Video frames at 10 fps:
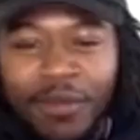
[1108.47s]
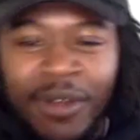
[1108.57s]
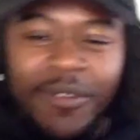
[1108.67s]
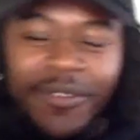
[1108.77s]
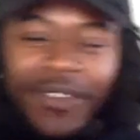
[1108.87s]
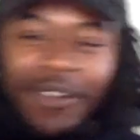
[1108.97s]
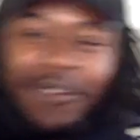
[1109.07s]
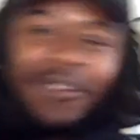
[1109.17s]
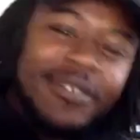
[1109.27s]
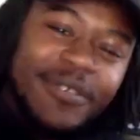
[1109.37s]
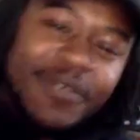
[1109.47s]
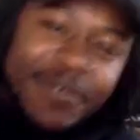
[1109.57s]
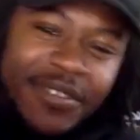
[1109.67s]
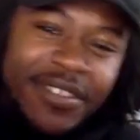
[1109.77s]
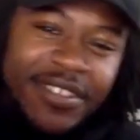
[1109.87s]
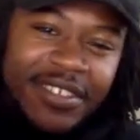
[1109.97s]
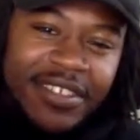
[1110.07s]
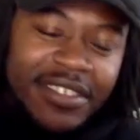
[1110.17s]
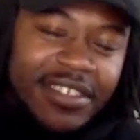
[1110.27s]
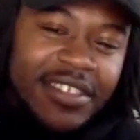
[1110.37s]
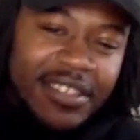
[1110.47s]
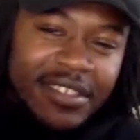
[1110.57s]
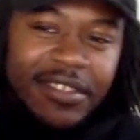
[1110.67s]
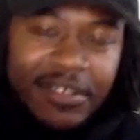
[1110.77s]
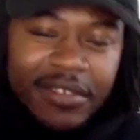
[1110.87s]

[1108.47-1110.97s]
what I would do anyway, no matter what I was